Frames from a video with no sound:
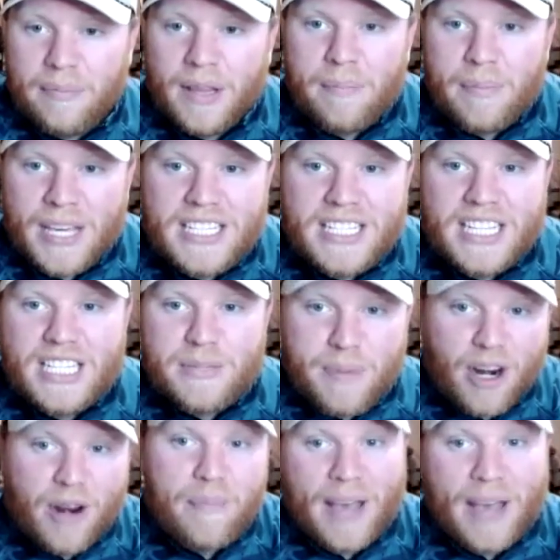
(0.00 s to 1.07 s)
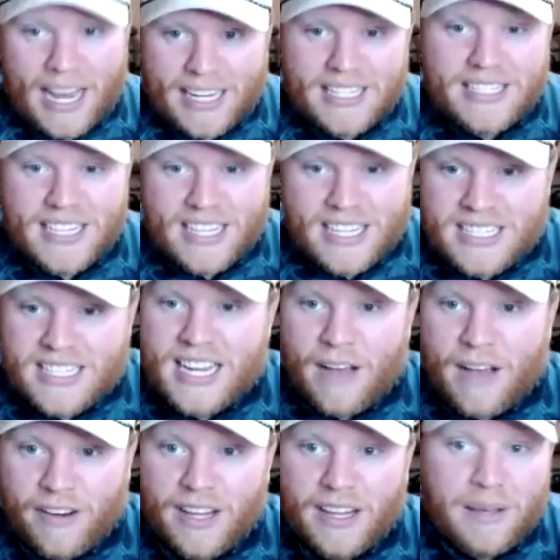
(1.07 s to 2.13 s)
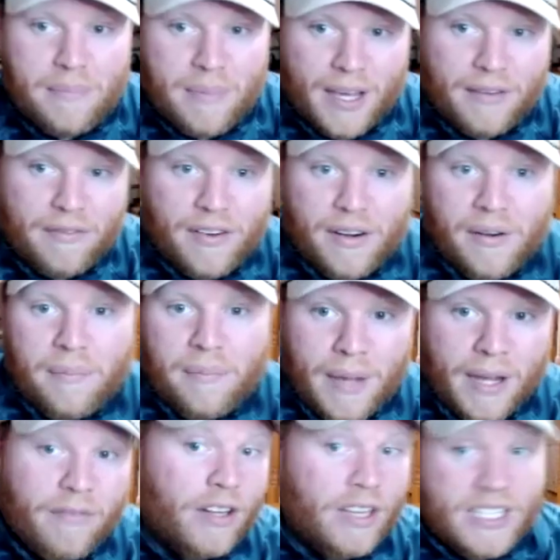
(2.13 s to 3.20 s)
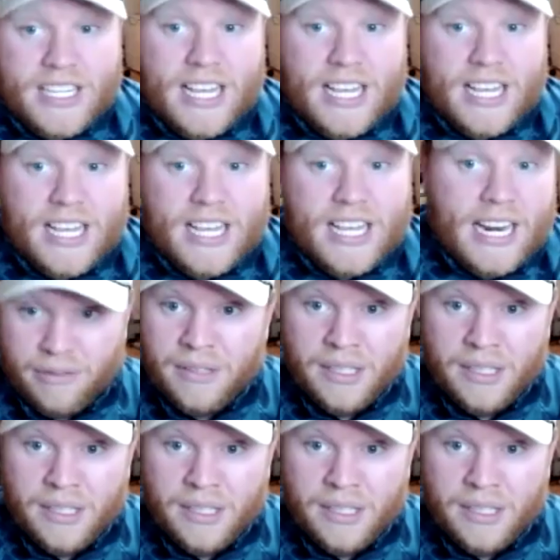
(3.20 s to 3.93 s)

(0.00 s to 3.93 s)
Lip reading: PC spirit back is definitely big for the city too.